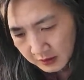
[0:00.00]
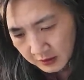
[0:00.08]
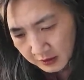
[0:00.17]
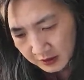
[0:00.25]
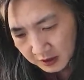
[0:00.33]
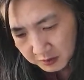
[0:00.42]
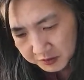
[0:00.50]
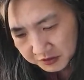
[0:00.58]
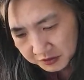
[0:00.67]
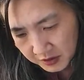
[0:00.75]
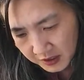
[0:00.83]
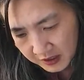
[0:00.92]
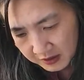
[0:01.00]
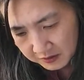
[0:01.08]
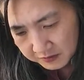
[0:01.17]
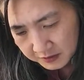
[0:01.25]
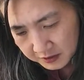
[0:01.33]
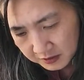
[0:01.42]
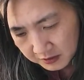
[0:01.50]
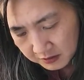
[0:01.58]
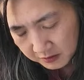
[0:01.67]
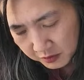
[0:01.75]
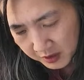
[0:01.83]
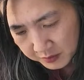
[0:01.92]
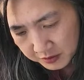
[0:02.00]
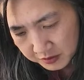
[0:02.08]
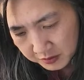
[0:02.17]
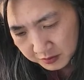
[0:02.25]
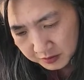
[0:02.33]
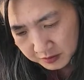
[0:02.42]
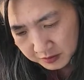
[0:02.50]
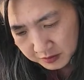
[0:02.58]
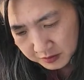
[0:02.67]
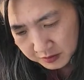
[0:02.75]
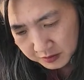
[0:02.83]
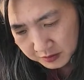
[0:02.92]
It helps to have the proper tools.